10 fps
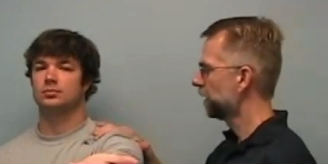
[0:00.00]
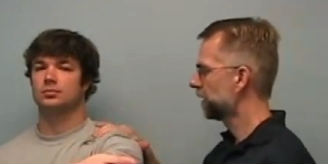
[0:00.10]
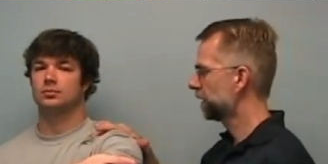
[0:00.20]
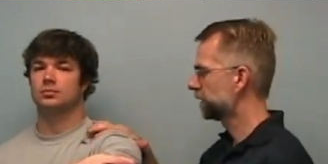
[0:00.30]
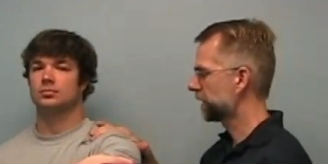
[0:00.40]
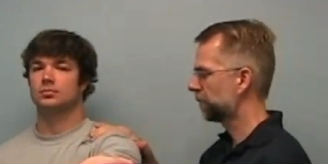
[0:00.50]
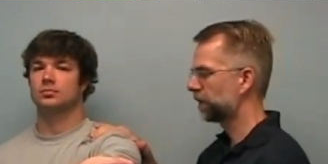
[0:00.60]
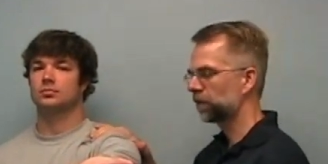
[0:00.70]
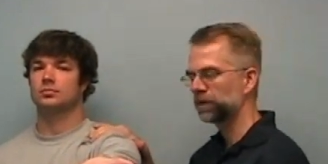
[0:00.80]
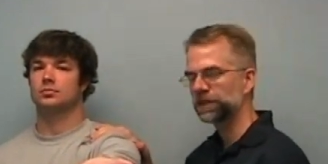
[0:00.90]
Speaker 1: The
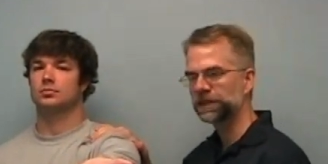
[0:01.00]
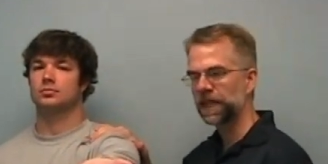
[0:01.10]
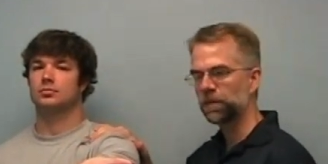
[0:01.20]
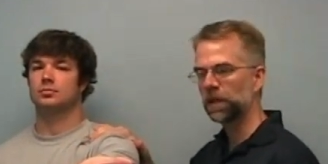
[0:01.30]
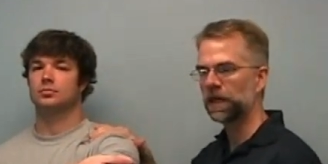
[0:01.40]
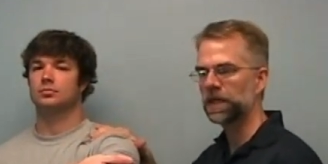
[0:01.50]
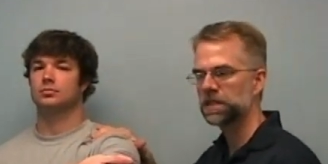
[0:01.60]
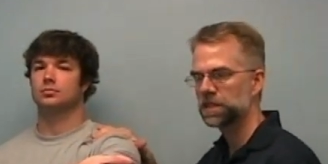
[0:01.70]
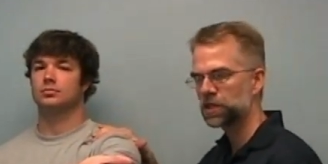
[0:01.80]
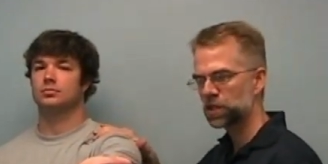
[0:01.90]
examiner will
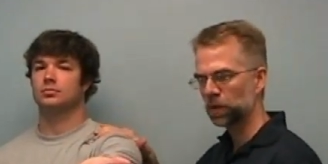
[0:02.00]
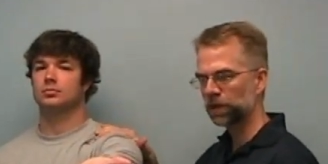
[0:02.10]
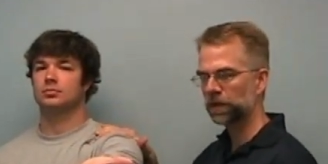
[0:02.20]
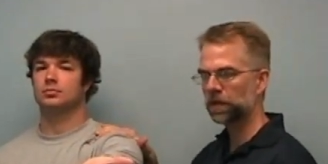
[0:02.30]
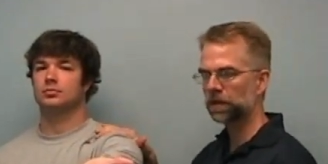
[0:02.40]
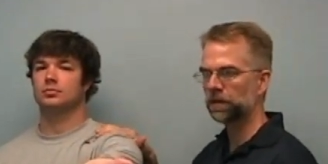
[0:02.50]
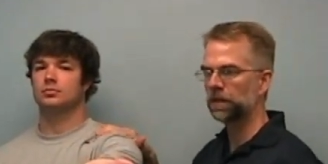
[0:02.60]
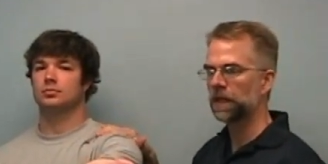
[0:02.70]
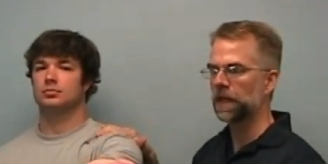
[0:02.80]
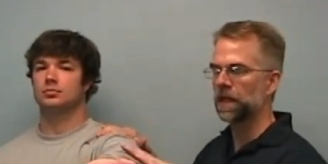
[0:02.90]
stabilize the shoulder
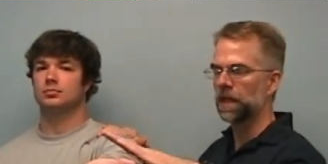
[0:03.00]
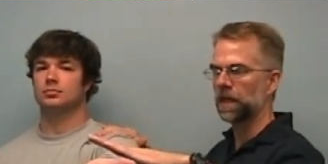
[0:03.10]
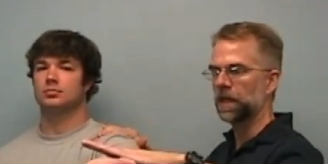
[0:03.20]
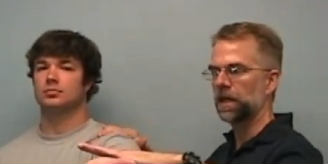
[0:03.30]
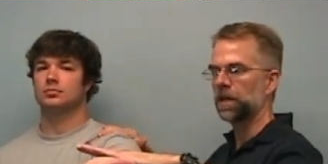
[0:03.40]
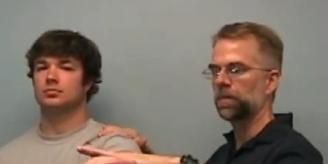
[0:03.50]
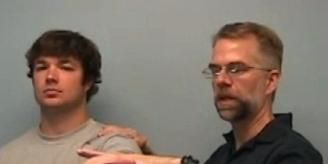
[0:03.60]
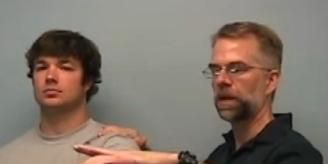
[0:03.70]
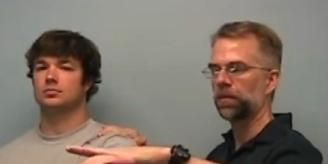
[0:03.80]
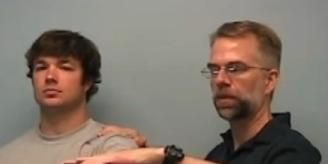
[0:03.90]
girdle and
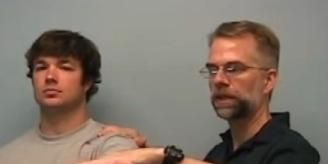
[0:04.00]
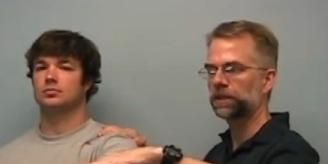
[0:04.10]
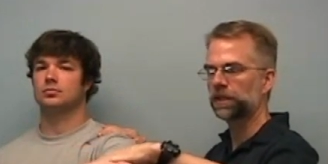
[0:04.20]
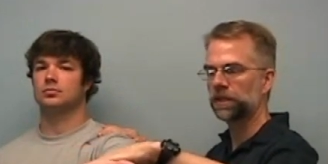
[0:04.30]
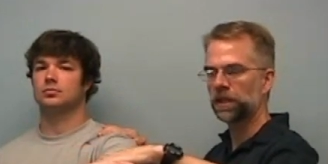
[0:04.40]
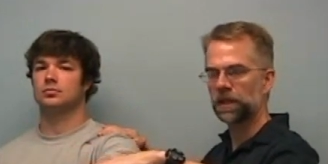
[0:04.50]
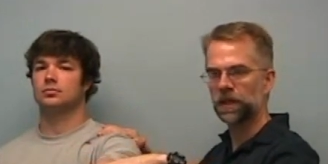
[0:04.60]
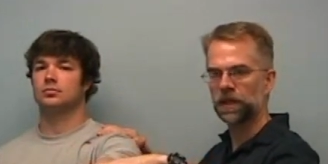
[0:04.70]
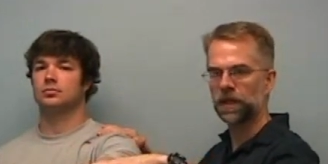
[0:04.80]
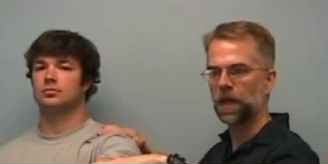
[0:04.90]
apply pressure
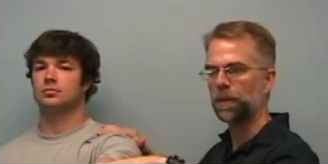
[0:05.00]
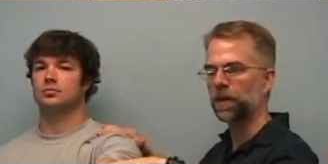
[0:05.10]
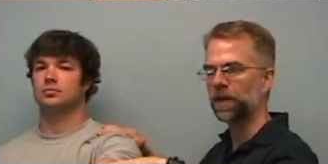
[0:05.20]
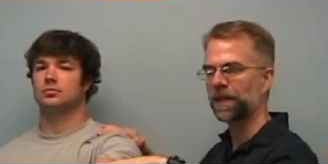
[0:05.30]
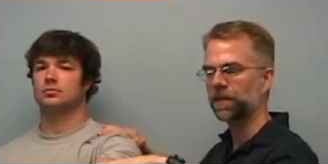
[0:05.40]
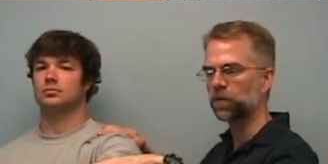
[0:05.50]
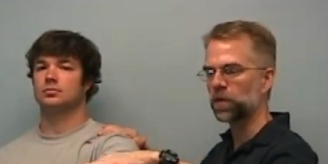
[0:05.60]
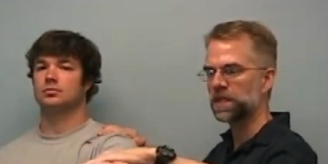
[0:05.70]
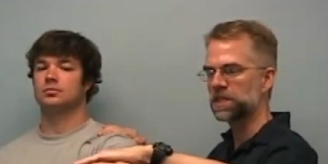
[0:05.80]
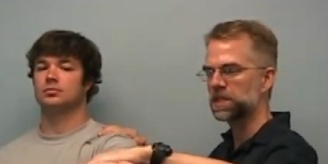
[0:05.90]
uh, about at the
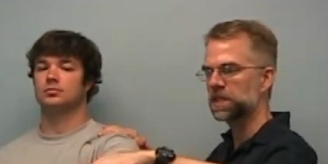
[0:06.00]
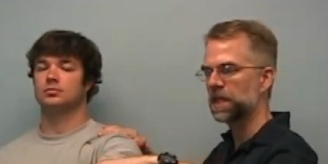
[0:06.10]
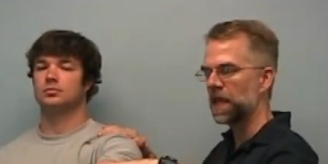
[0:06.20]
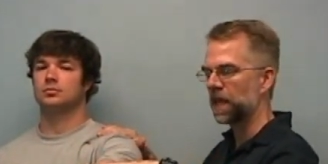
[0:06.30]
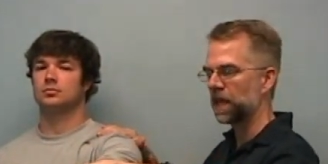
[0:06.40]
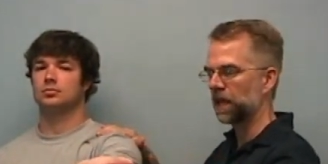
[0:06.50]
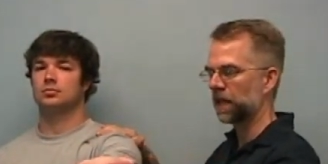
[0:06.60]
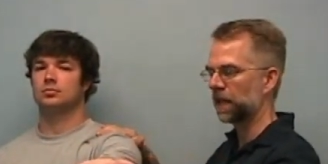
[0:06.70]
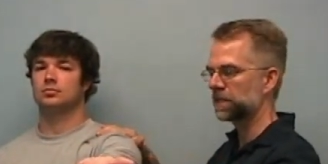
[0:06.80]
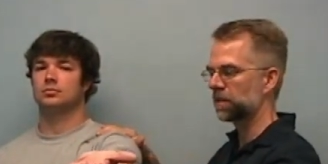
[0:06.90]
wrist
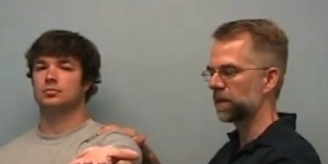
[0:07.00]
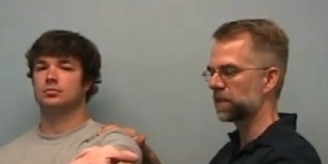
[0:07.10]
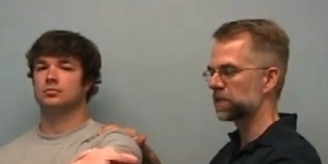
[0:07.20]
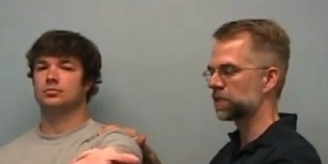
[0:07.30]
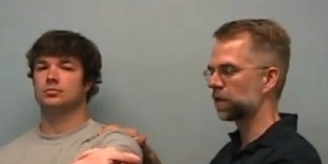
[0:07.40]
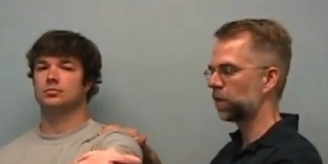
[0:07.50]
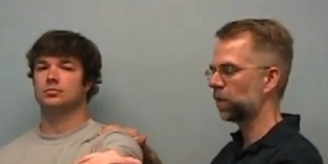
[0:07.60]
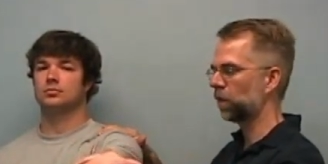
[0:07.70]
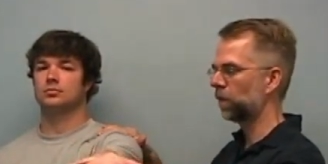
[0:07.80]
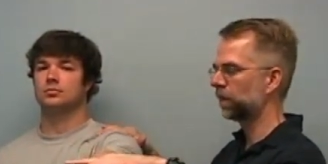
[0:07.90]
and ask the patient to
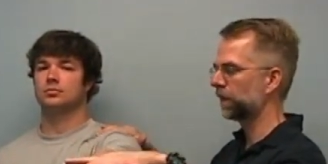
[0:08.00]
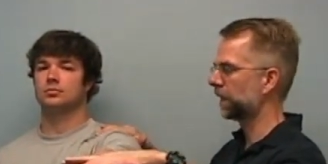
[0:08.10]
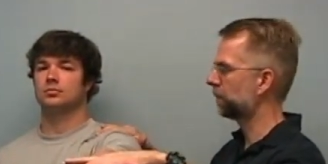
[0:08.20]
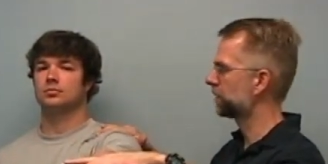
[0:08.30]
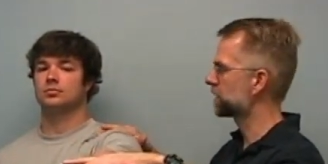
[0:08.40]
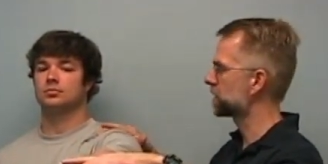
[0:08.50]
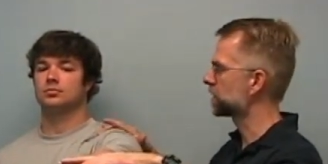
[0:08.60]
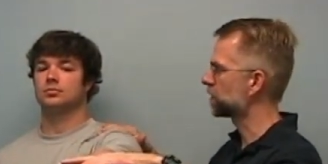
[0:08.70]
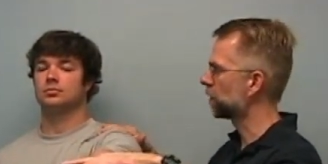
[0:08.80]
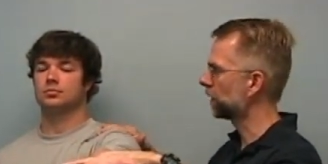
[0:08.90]
hold that
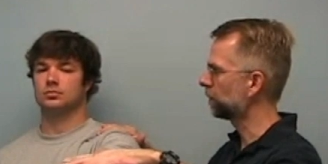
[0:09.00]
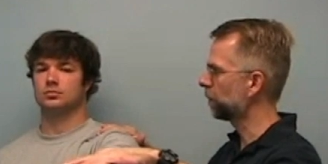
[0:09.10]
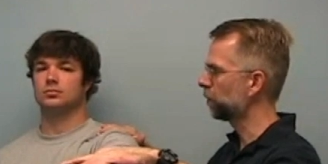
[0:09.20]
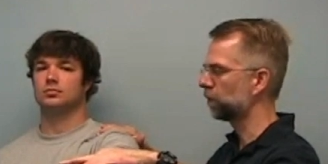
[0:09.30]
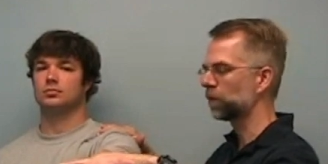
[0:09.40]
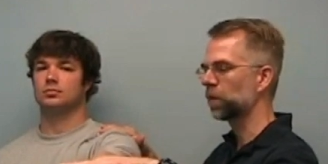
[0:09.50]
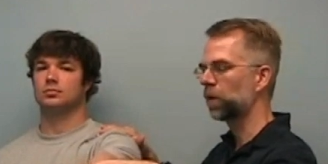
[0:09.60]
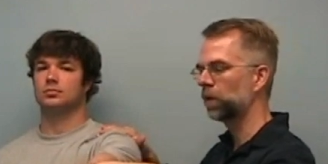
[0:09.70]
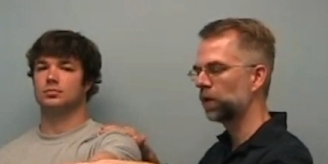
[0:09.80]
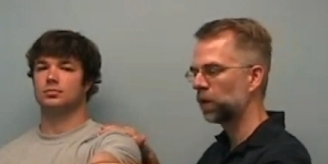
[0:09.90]
position. Don't let me move you.
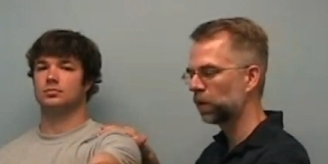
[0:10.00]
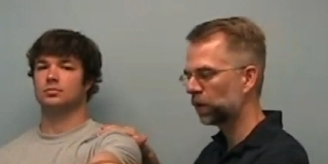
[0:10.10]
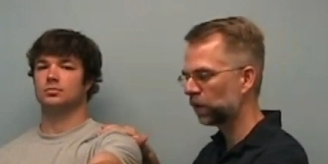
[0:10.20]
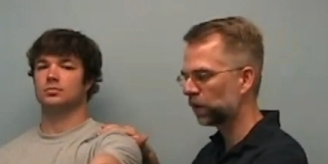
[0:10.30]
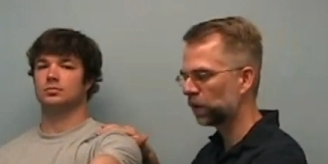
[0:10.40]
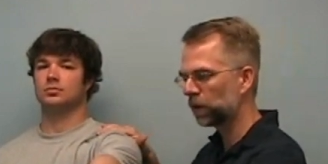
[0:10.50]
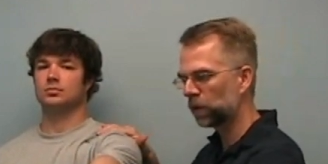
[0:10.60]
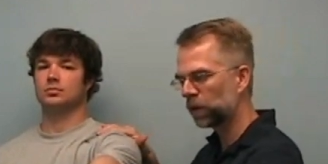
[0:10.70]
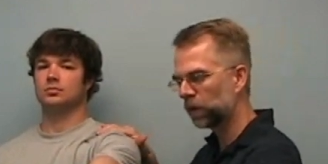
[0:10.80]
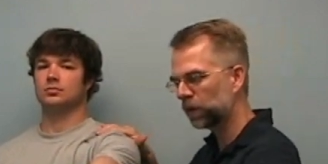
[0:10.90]
Hold, hold, hold, hold,
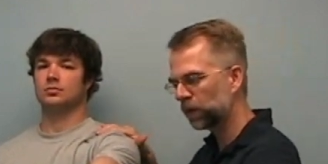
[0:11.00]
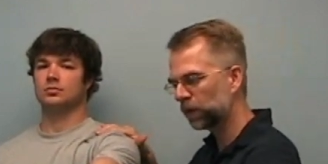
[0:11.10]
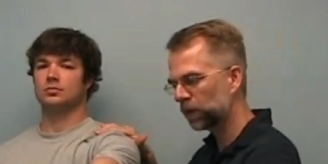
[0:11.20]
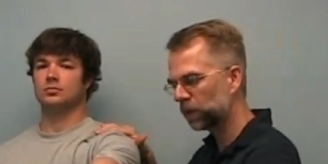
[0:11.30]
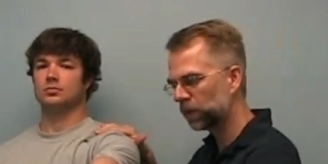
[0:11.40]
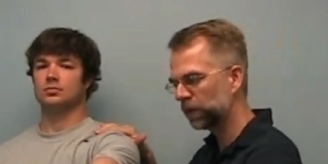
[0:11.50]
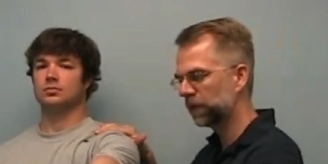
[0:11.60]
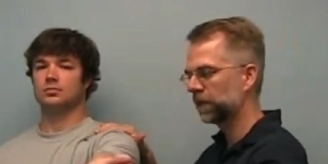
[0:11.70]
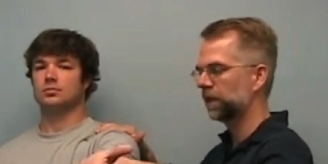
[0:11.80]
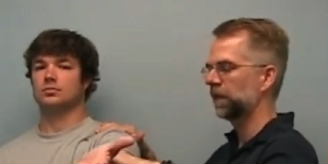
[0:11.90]
hold, hold, hold, hold.
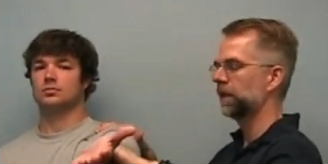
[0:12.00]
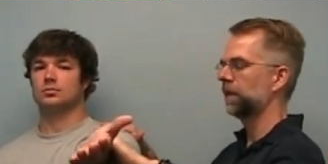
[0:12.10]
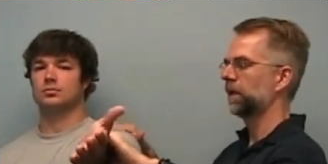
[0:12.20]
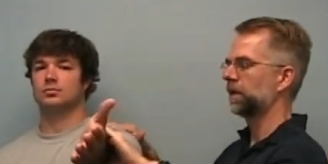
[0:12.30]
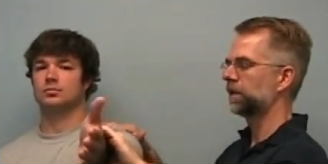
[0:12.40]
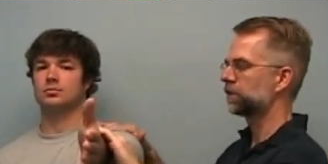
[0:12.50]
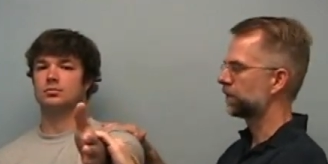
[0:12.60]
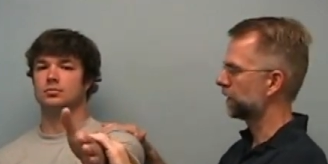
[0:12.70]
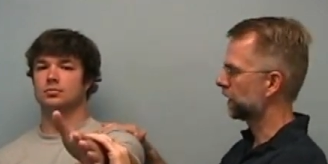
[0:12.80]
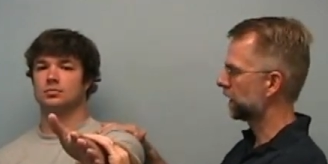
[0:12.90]
Did you
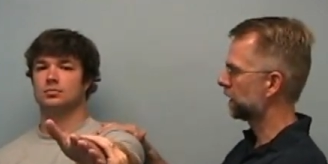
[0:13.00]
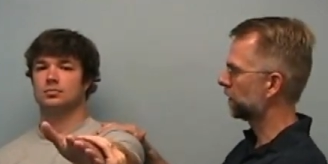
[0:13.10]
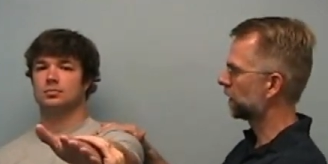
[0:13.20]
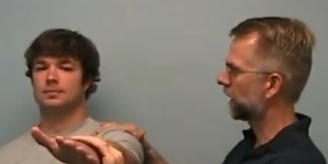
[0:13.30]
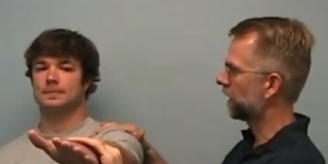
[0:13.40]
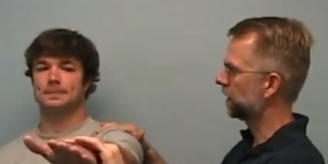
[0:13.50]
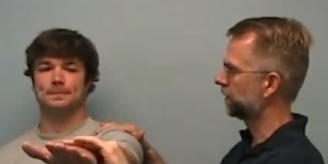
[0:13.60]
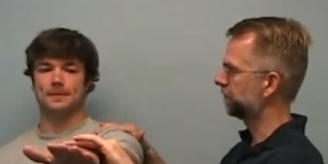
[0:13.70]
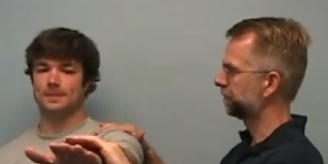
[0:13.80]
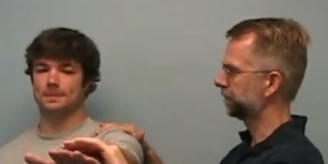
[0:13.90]
feel anything with that?
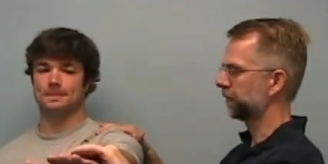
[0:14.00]
No.